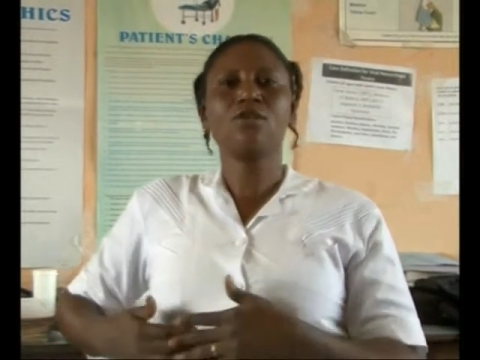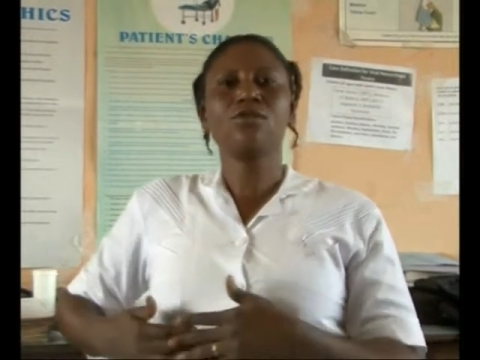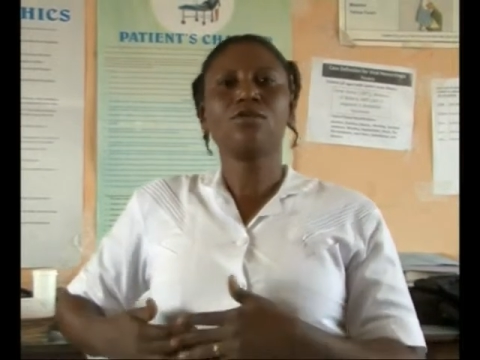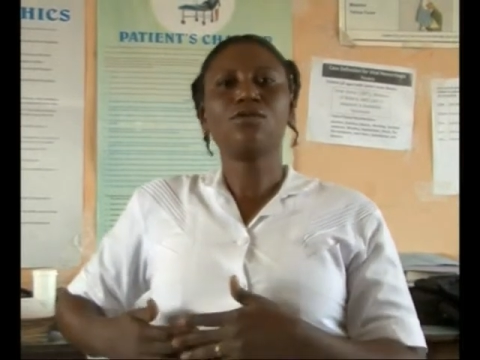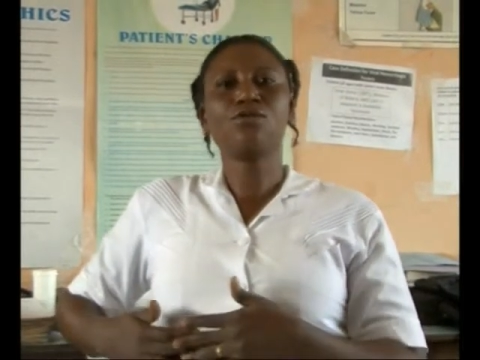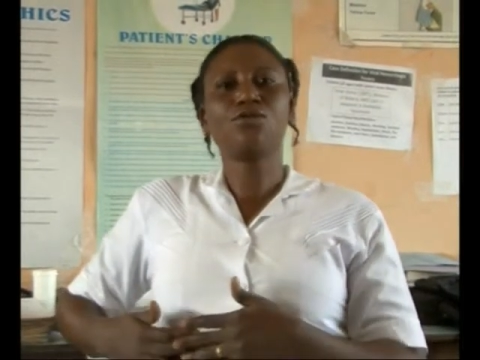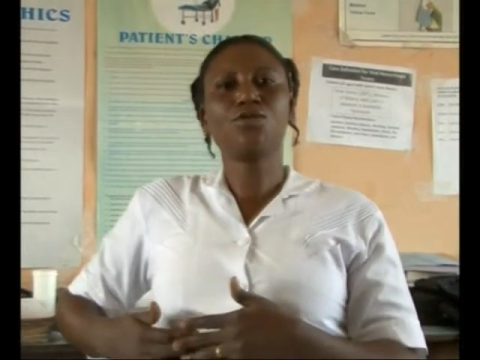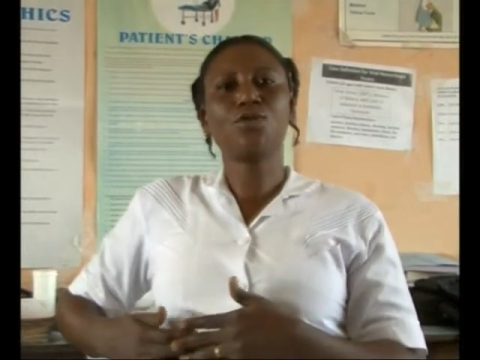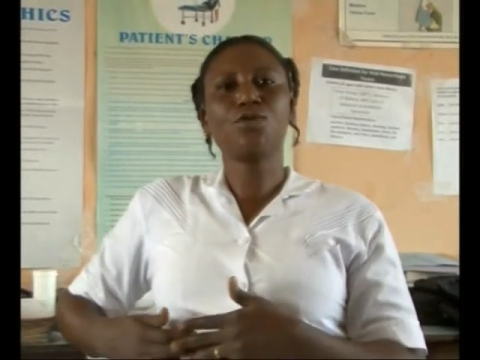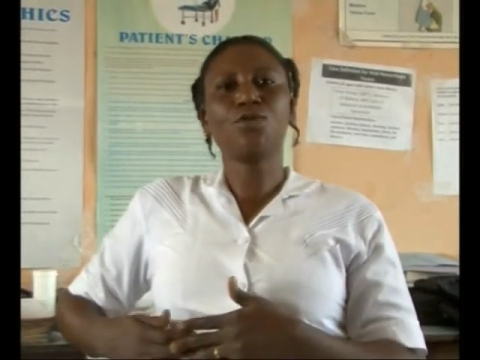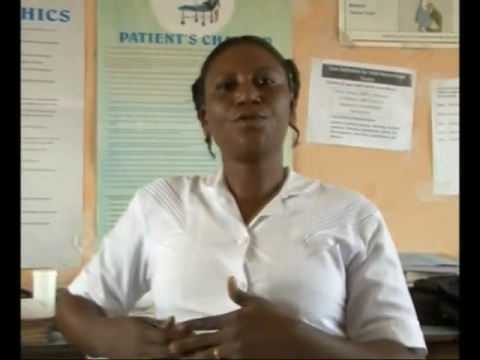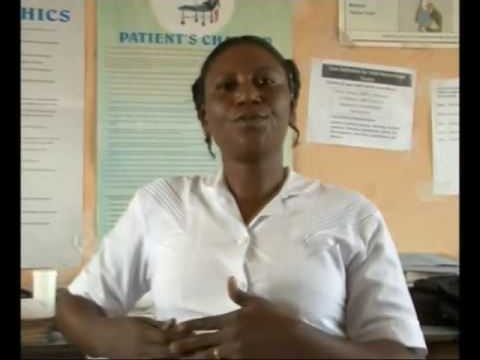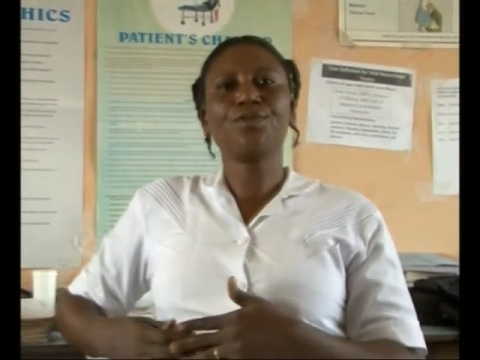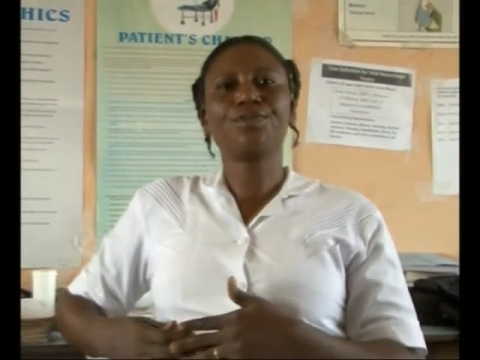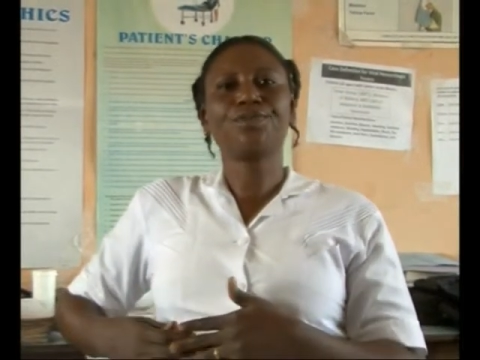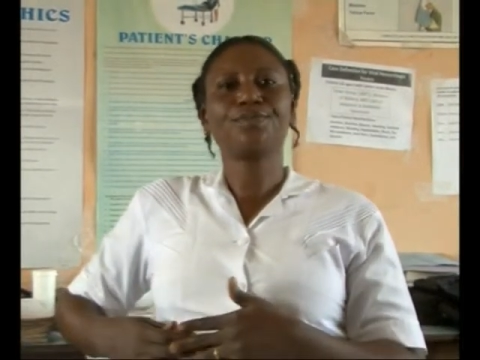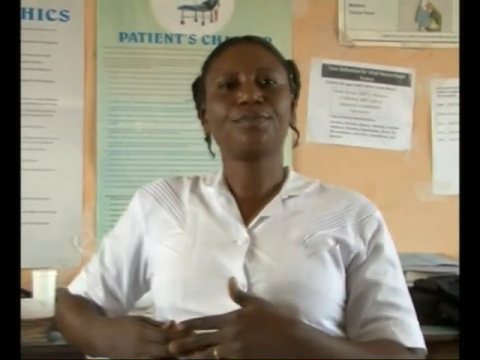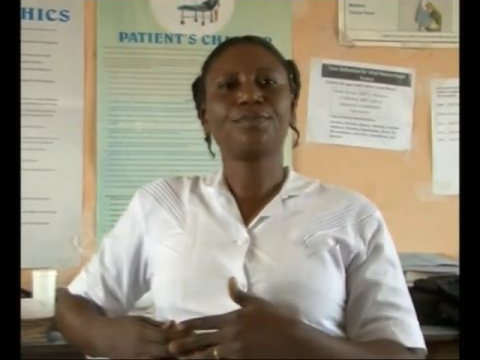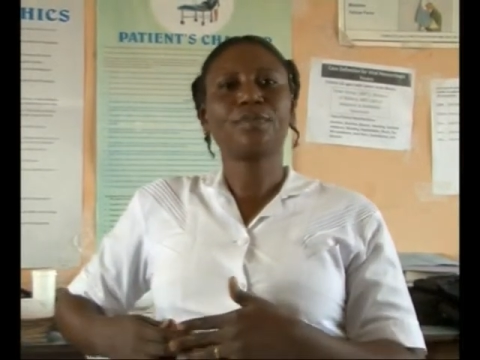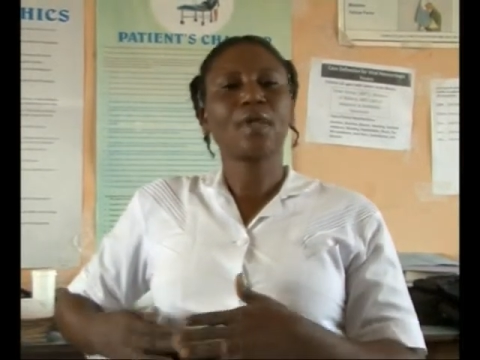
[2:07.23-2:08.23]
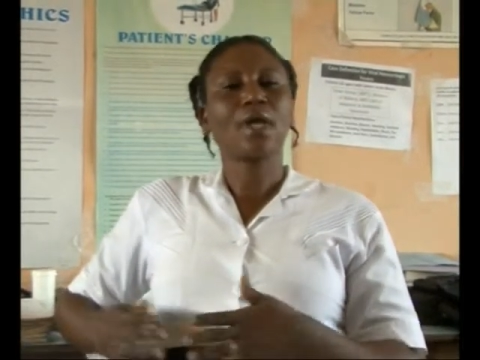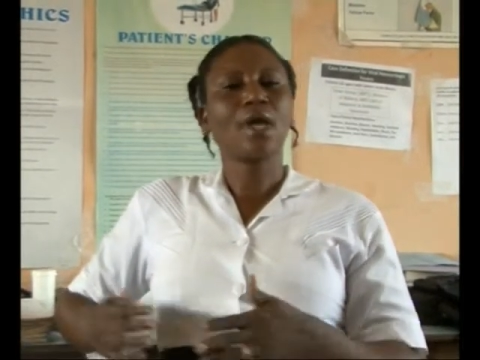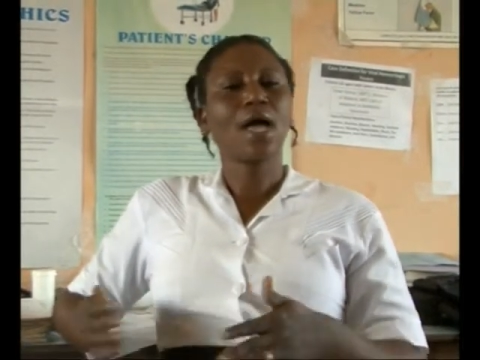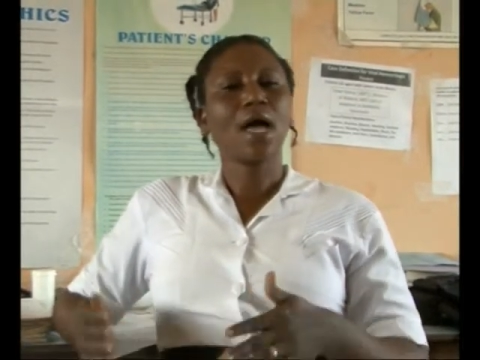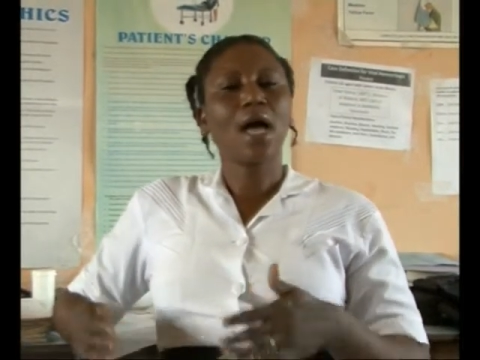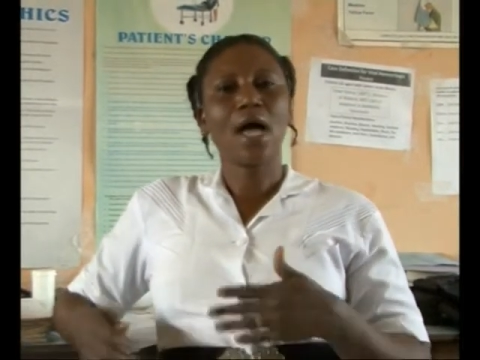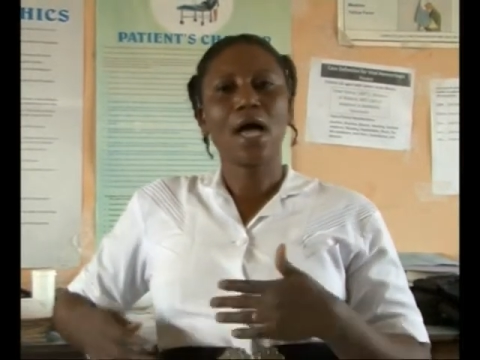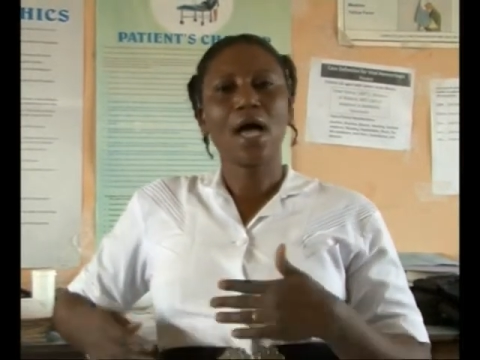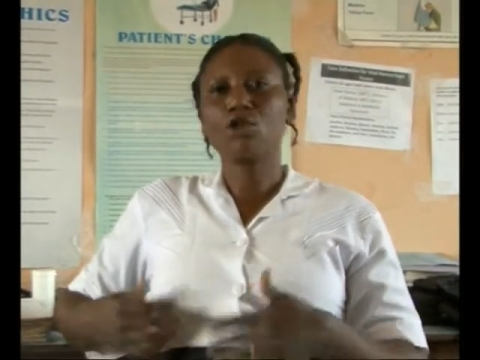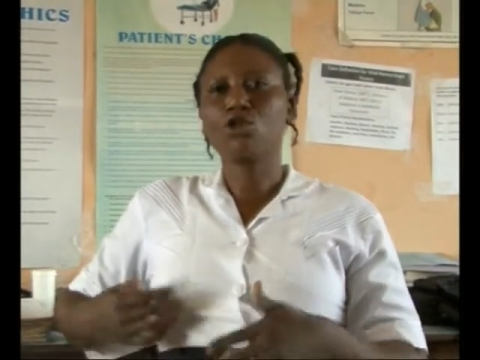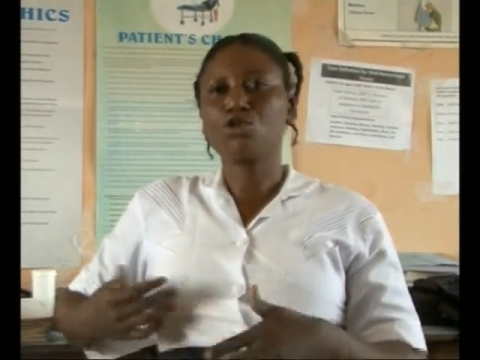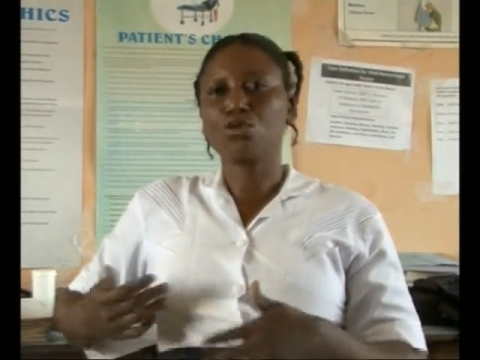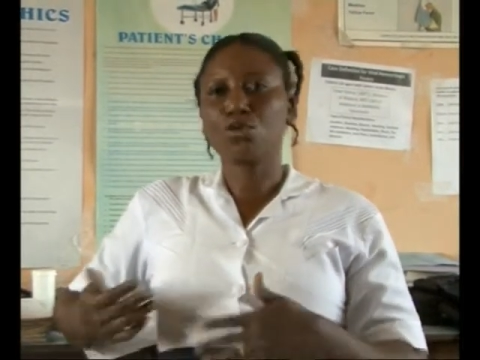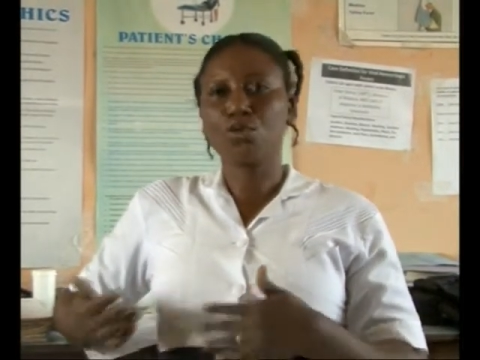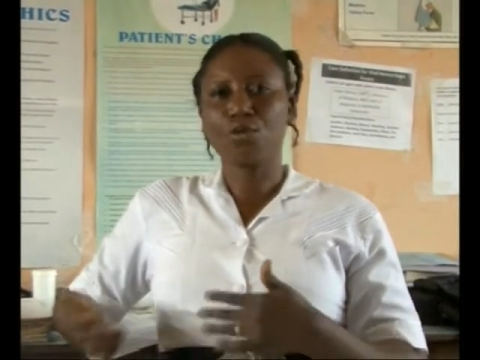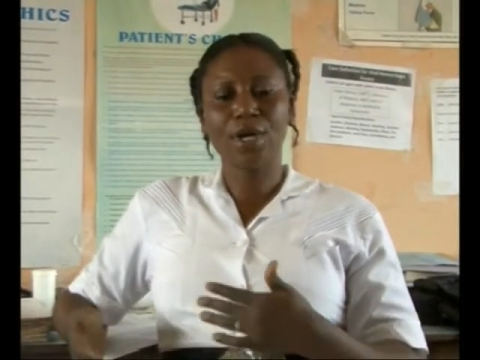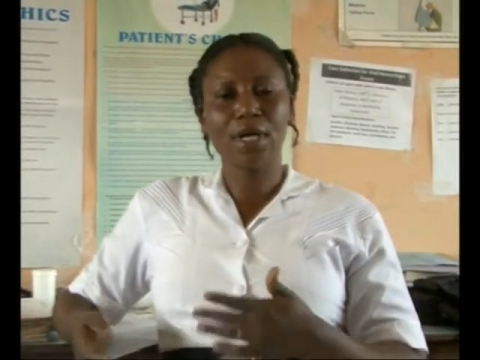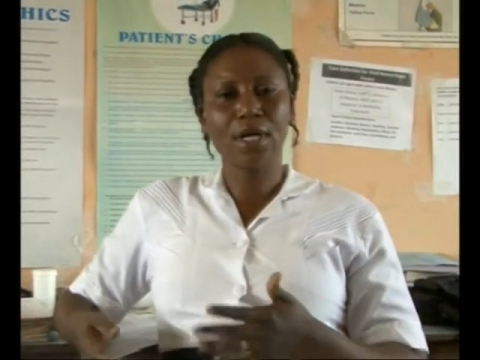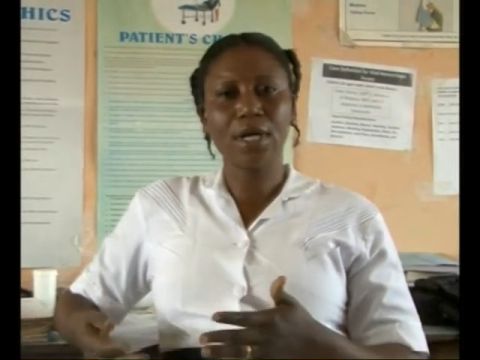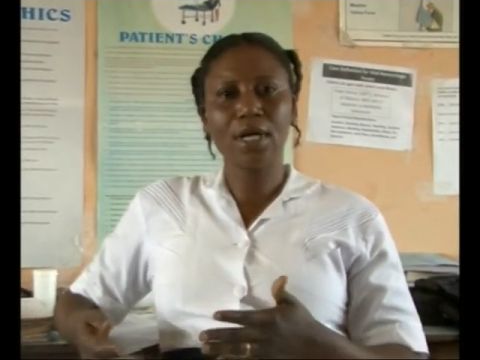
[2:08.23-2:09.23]
So I had to
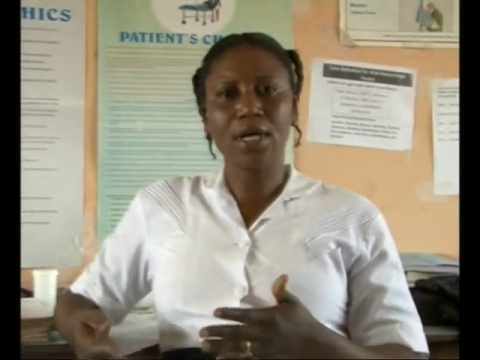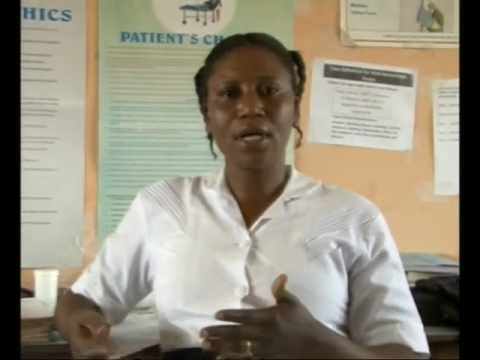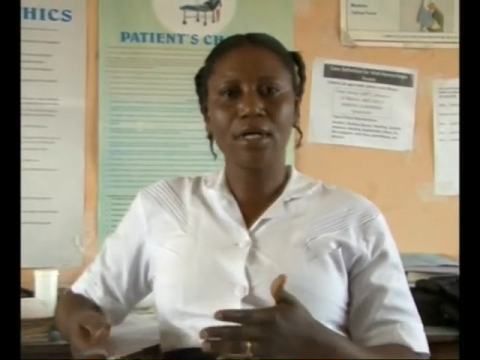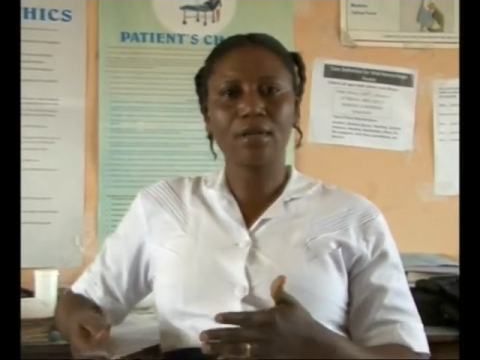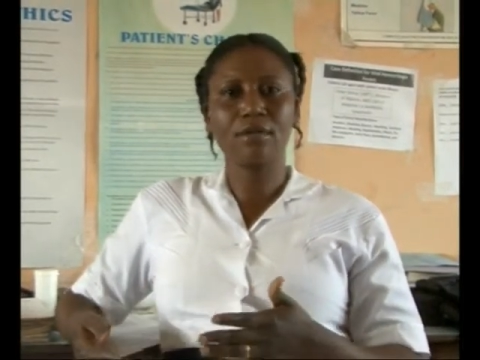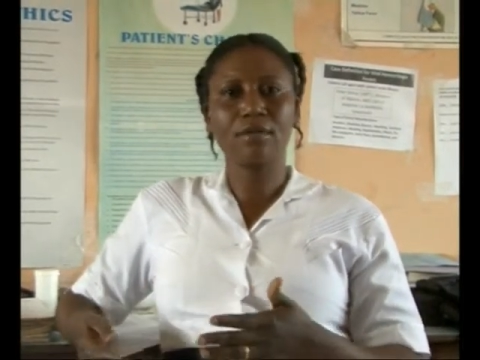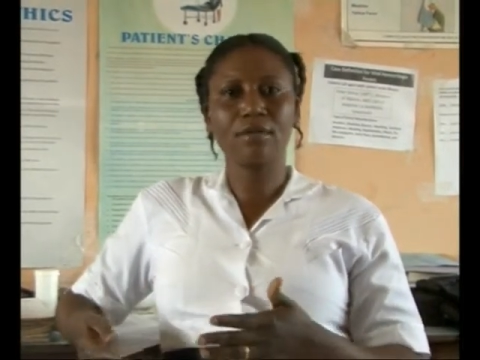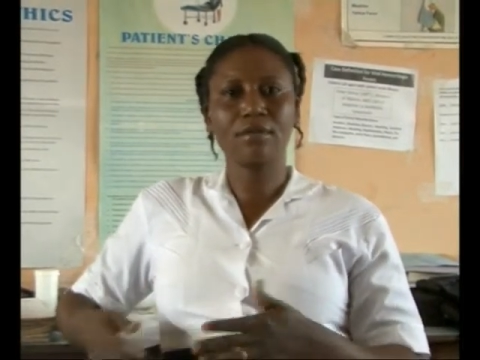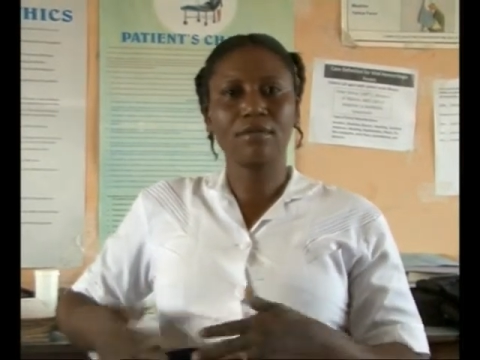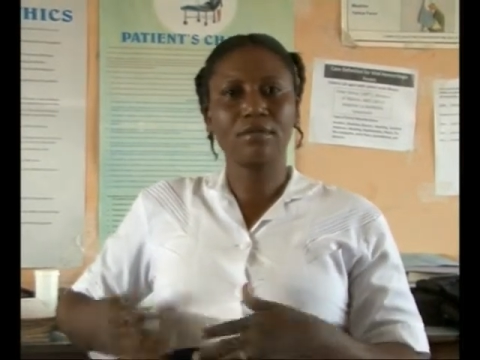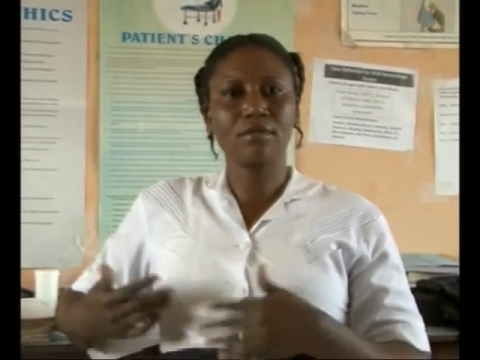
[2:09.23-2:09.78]
quickly